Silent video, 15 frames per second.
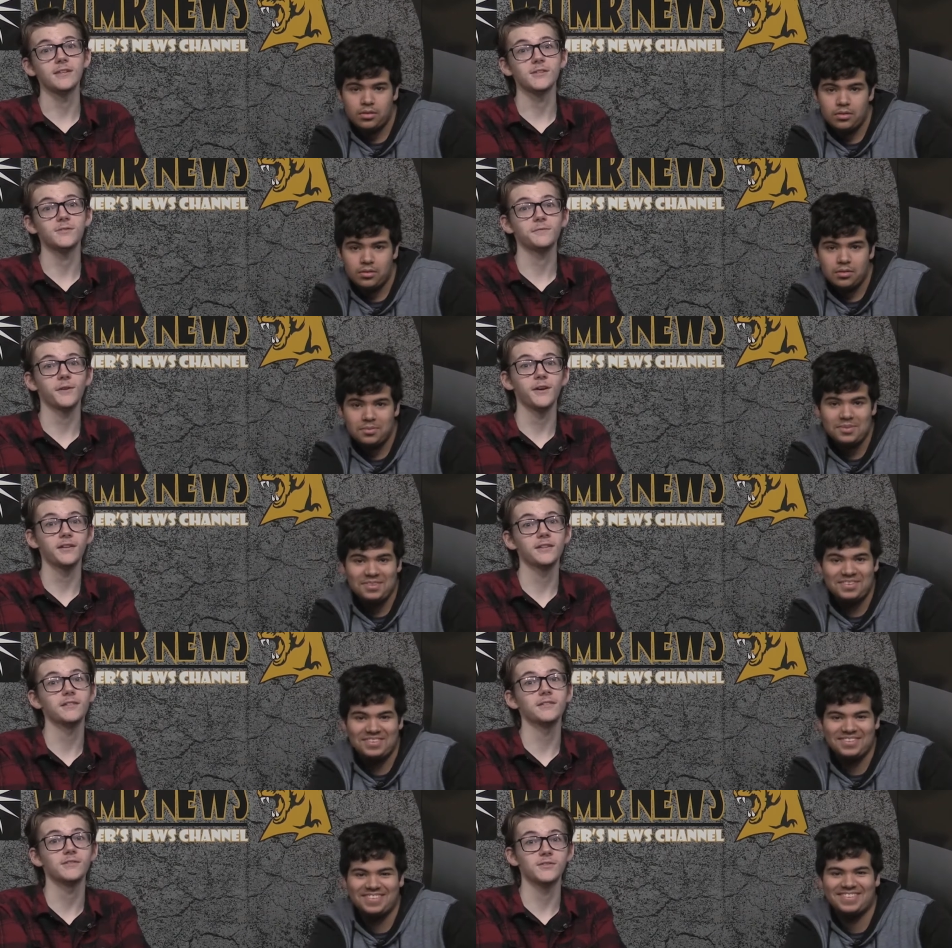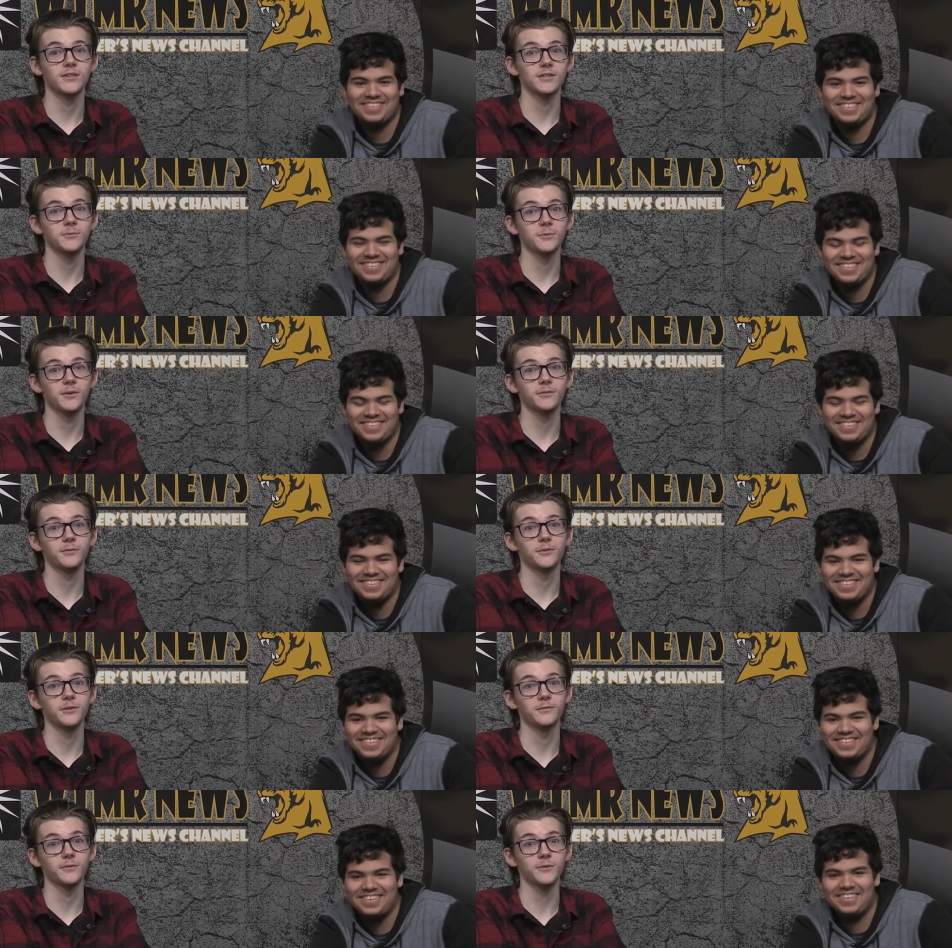Speaker 1: is Friday, January
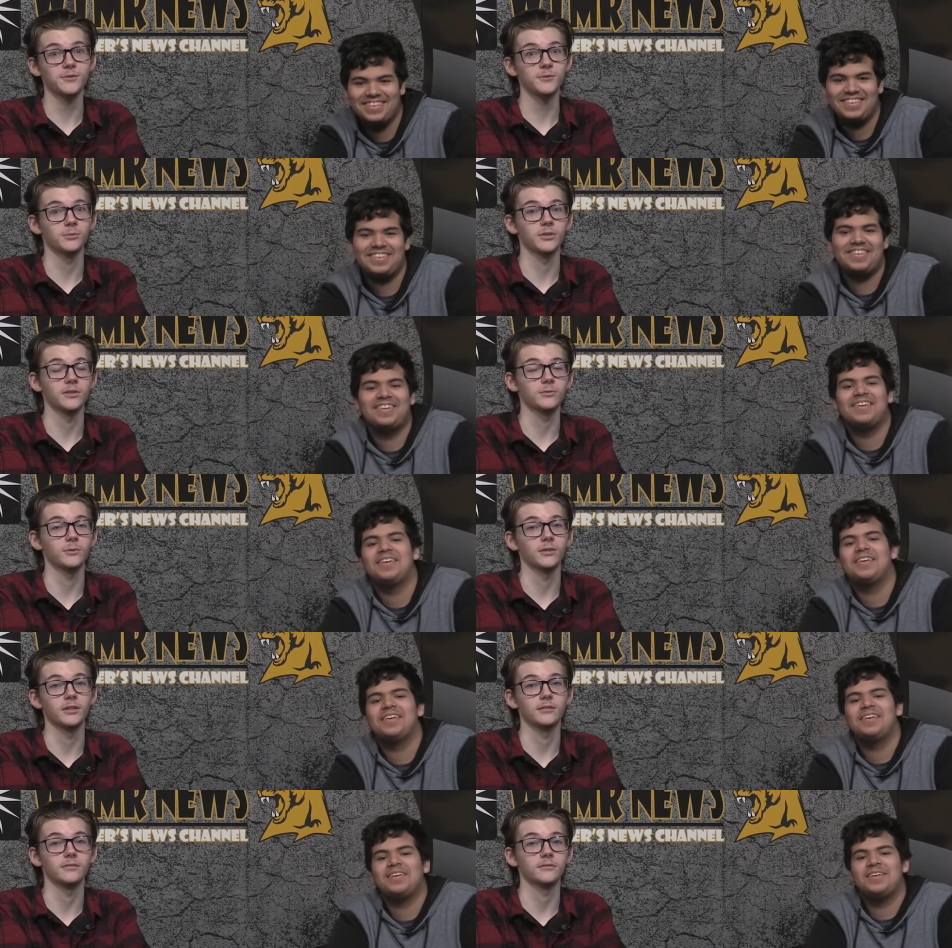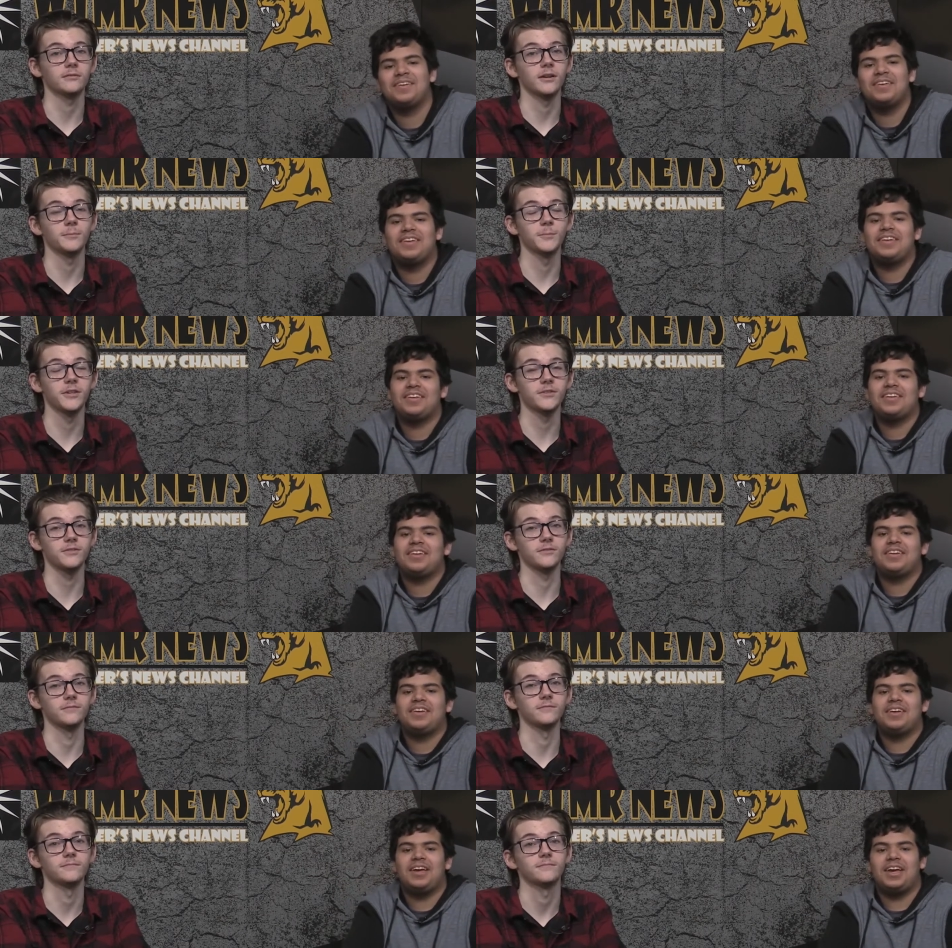31st, 2020. I'm
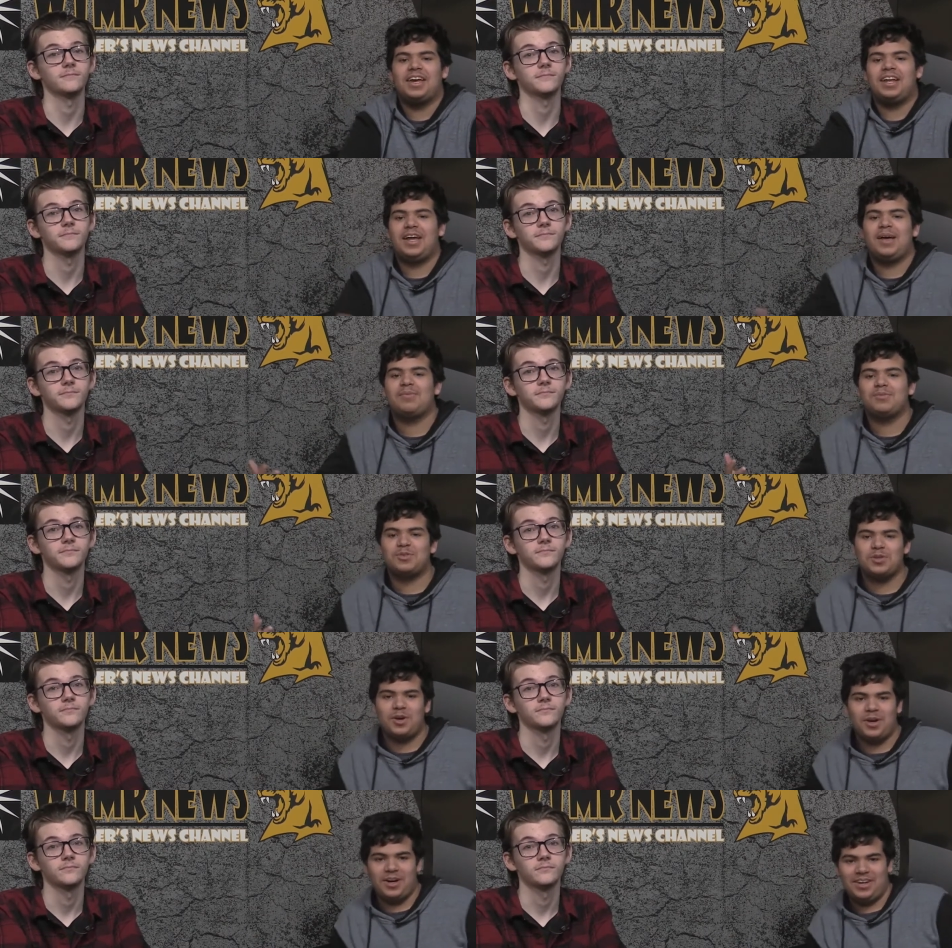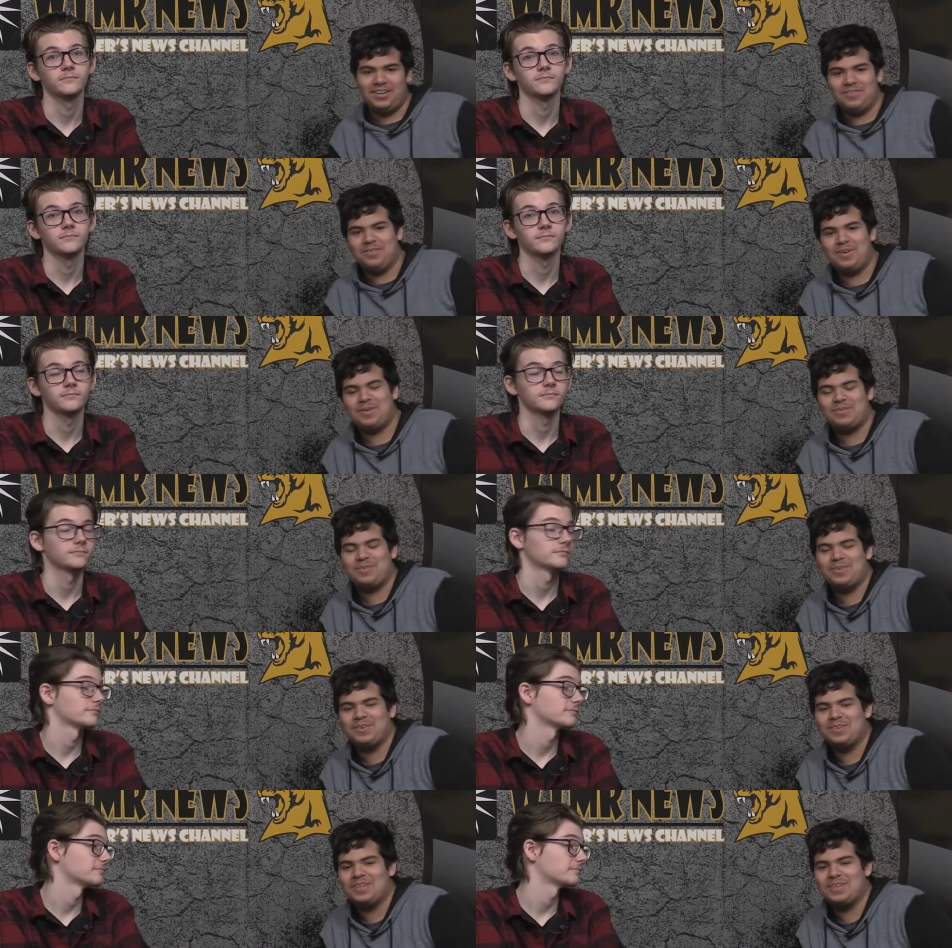Mason.
Speaker 2: And I'm Sean. Welcome to your